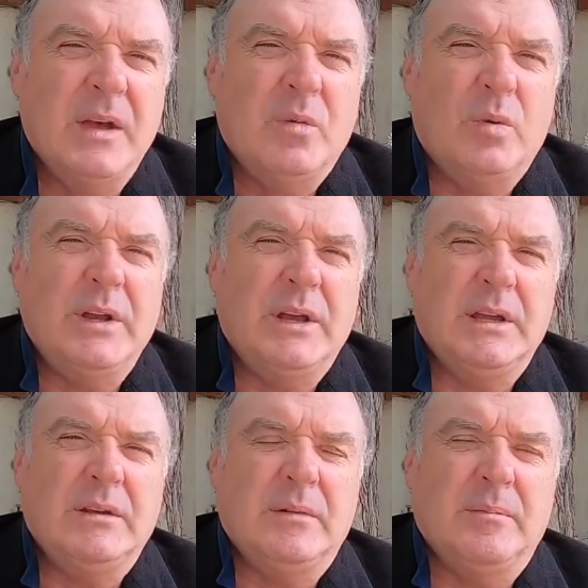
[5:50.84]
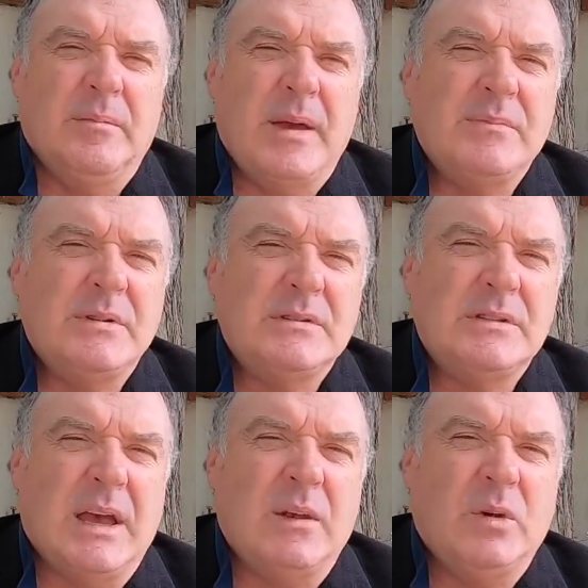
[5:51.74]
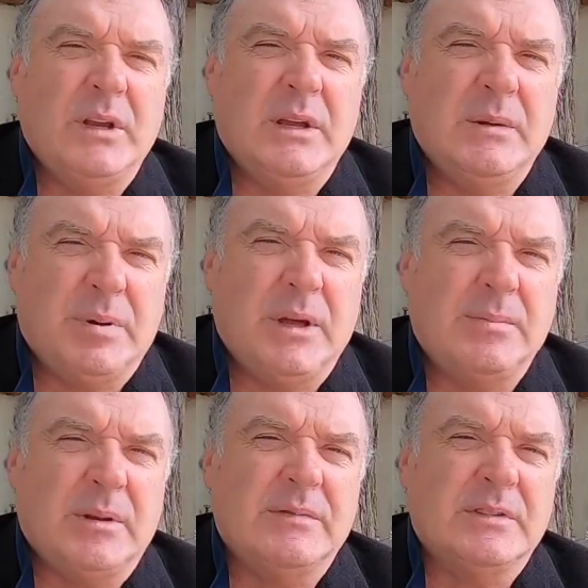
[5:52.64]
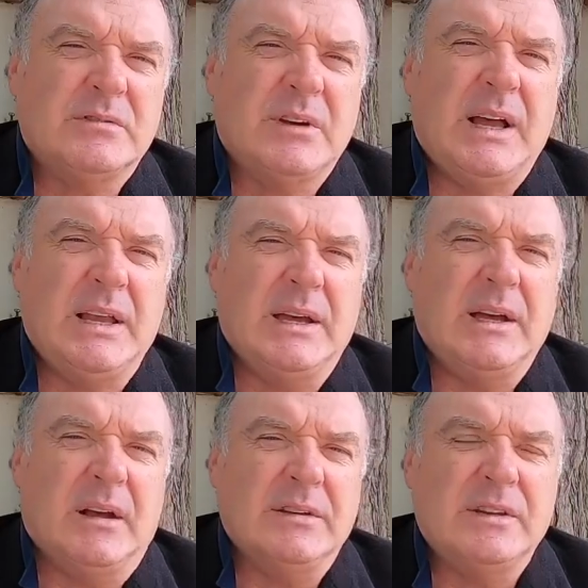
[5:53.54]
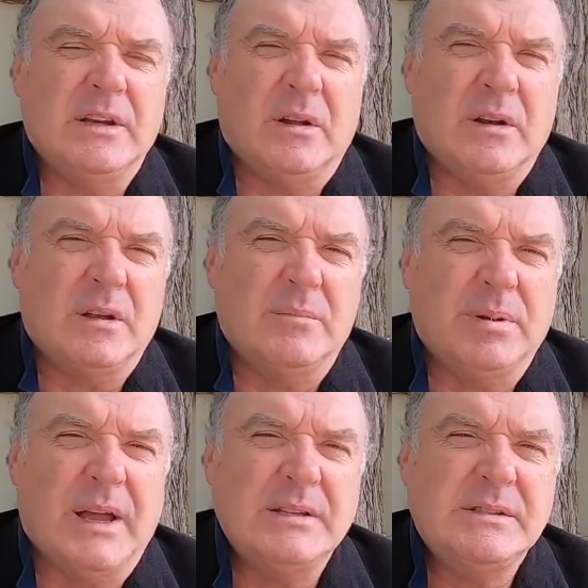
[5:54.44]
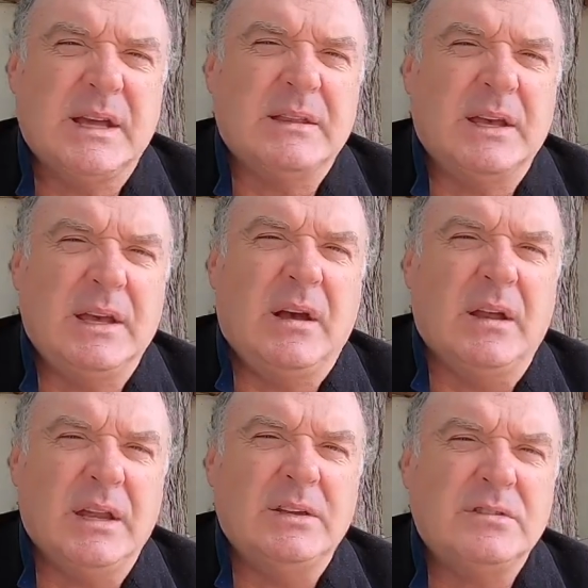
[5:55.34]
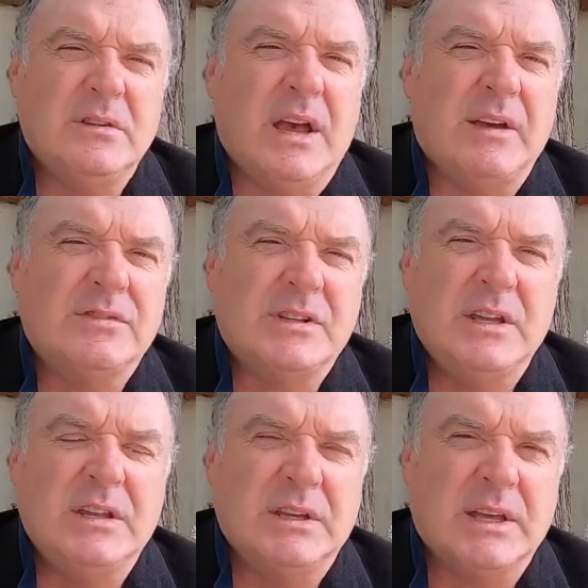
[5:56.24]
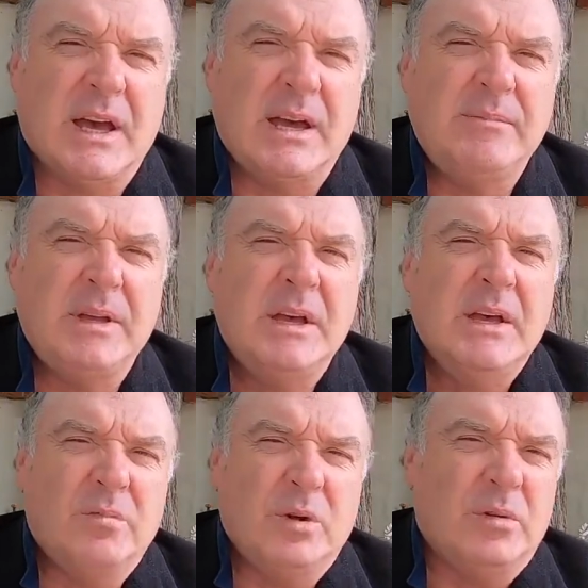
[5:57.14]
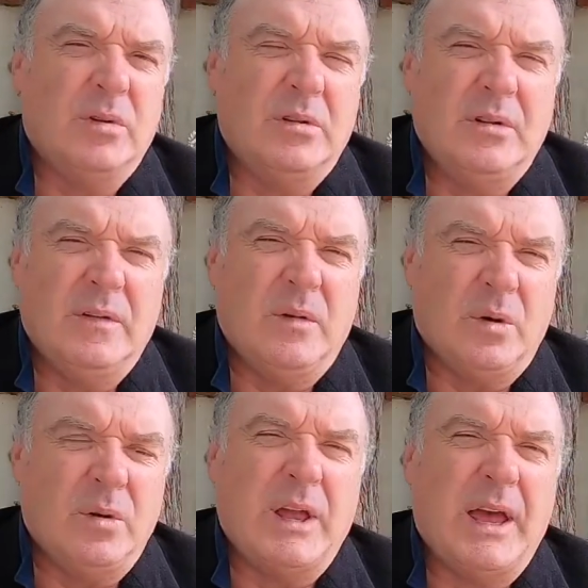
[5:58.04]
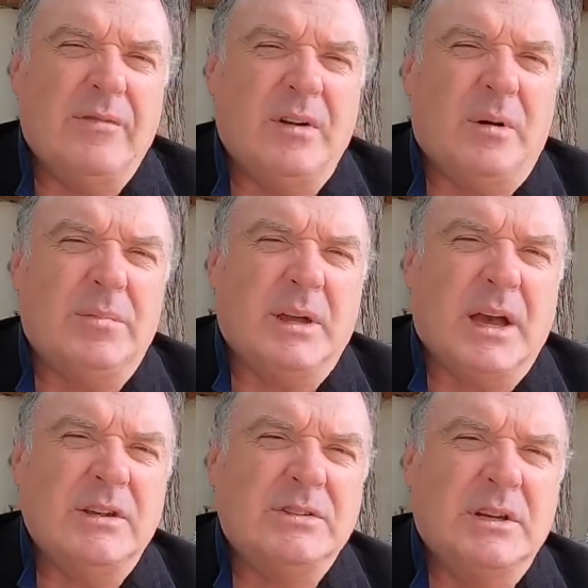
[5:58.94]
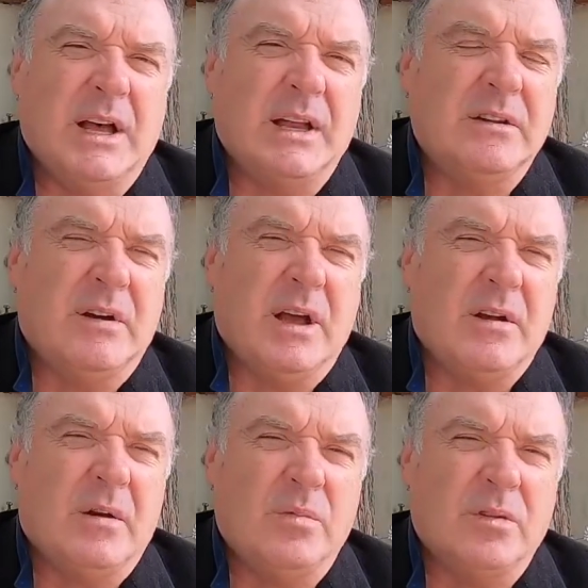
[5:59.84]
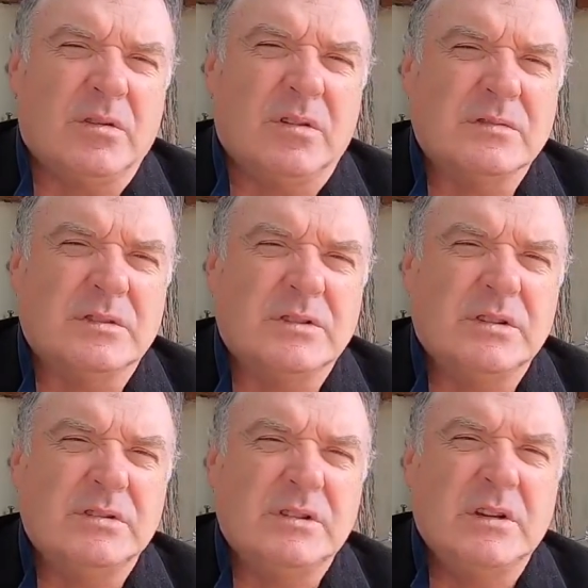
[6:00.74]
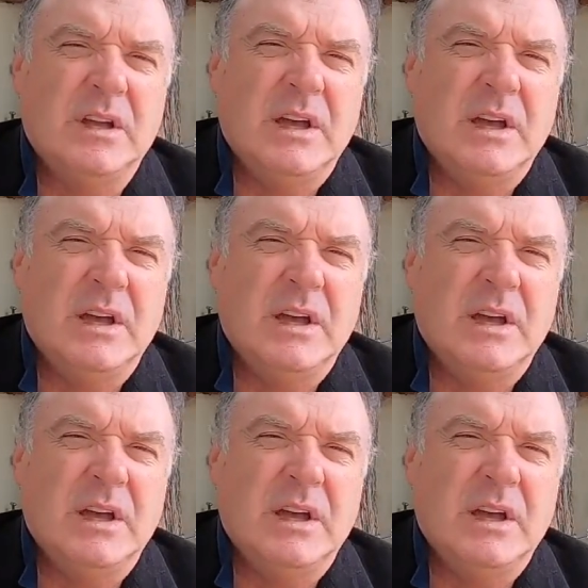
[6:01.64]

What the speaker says: We need members and we need people of Australia. I see a lot of complaints out there. I need you to have skin in the game. We all have an obligation under our Commonwealth Constitution,